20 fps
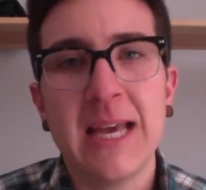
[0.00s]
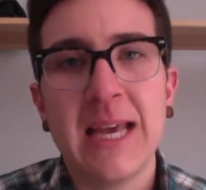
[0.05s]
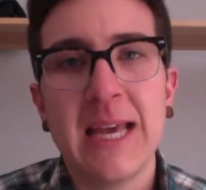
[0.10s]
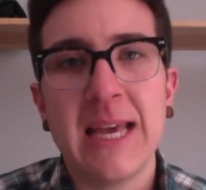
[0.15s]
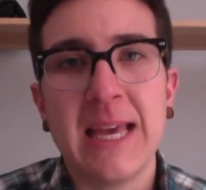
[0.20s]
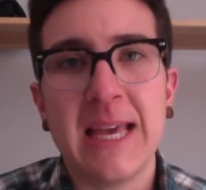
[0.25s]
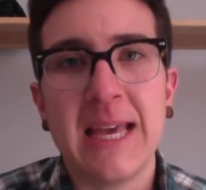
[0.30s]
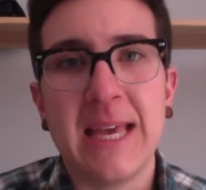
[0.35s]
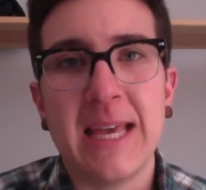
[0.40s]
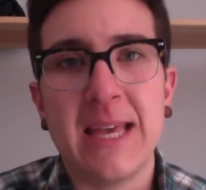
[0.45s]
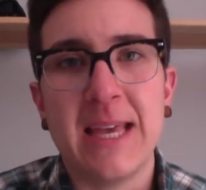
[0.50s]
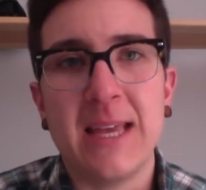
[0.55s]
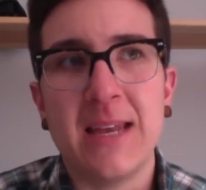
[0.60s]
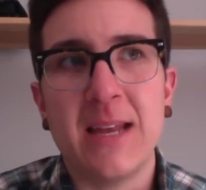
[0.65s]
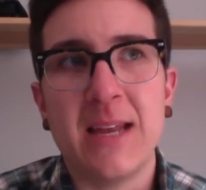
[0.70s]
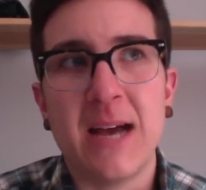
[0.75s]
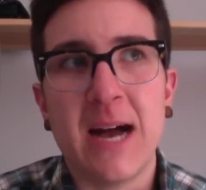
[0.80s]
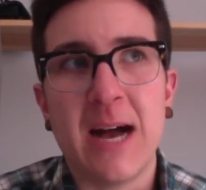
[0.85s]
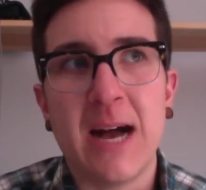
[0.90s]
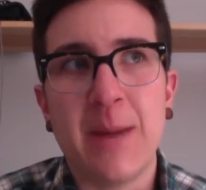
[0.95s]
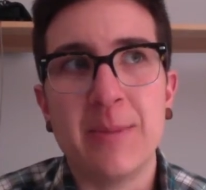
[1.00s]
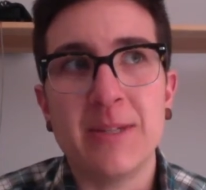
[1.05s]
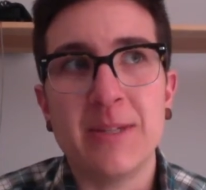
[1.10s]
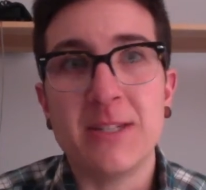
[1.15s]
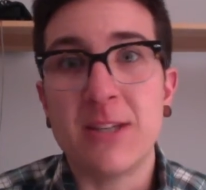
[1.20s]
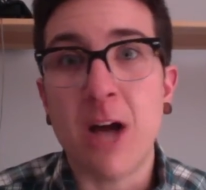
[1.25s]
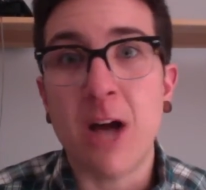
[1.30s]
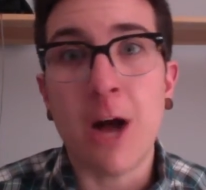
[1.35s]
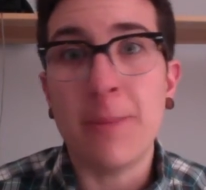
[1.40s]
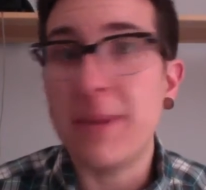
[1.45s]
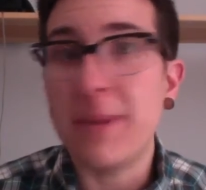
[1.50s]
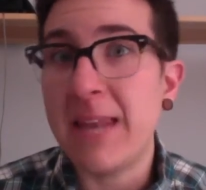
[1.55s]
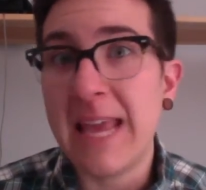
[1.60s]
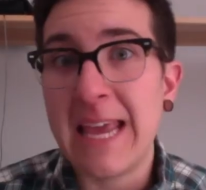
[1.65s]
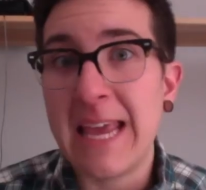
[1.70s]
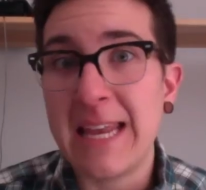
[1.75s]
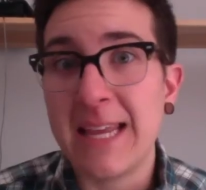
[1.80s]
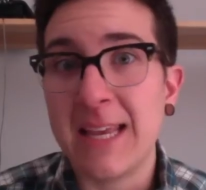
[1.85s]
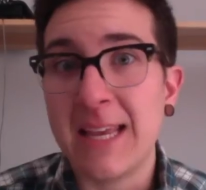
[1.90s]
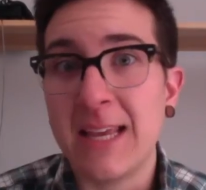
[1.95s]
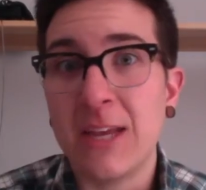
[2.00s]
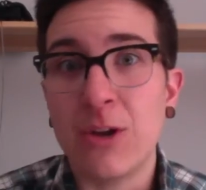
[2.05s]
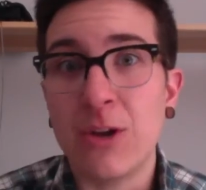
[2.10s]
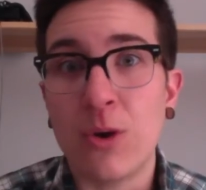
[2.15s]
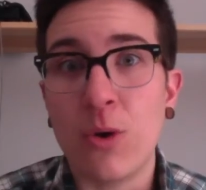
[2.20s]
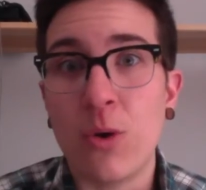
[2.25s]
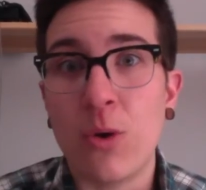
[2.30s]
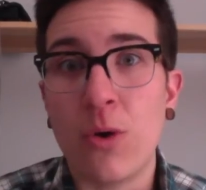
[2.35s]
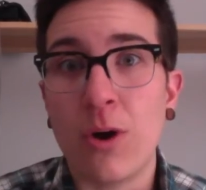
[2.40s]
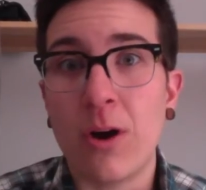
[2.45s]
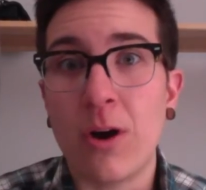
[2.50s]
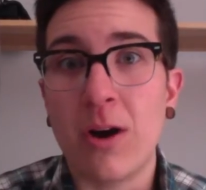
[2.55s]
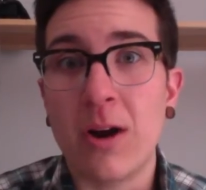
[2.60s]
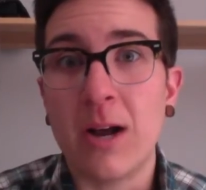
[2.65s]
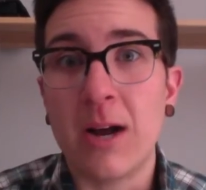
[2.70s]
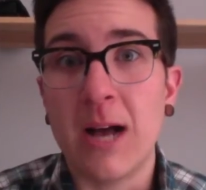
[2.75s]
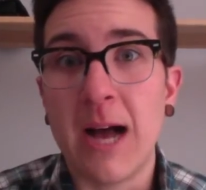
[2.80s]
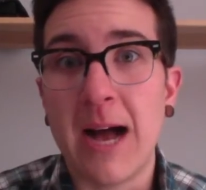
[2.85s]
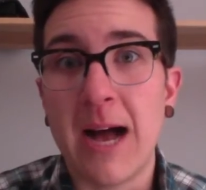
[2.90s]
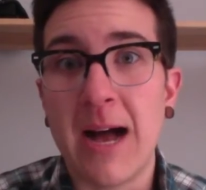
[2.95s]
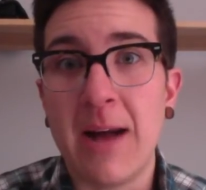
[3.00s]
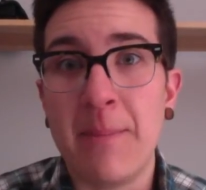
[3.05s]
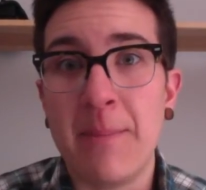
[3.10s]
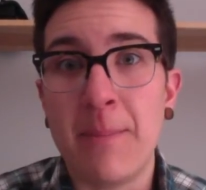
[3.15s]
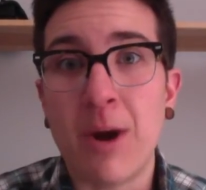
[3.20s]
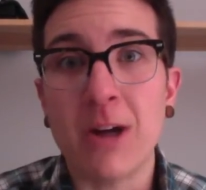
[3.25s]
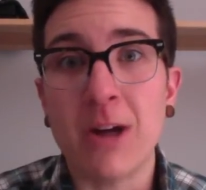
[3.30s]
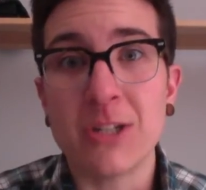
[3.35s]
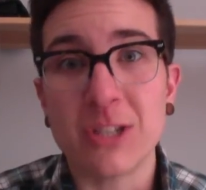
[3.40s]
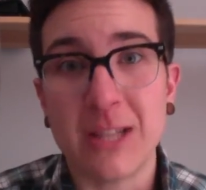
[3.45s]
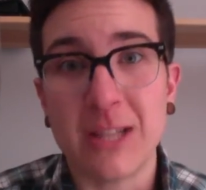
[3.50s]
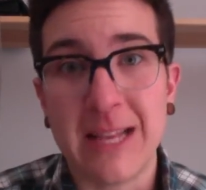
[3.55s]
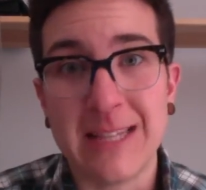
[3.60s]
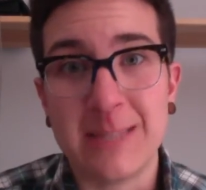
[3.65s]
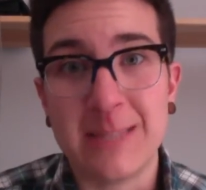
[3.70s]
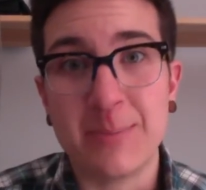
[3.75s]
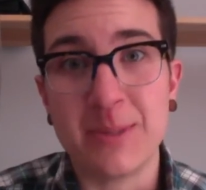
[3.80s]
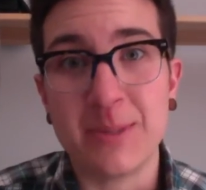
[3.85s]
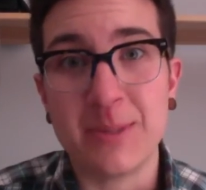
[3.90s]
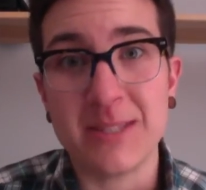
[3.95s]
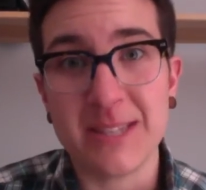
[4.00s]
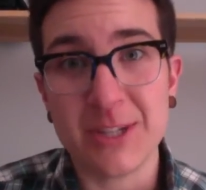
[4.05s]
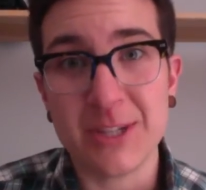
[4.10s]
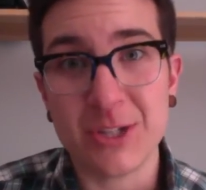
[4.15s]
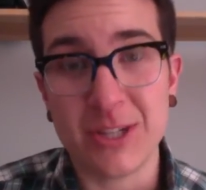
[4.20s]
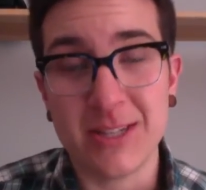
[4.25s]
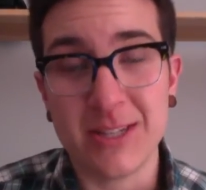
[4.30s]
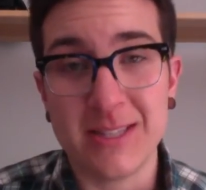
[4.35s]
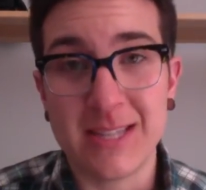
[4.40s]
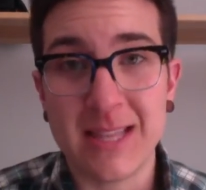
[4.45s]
in dominated or marginalized positions.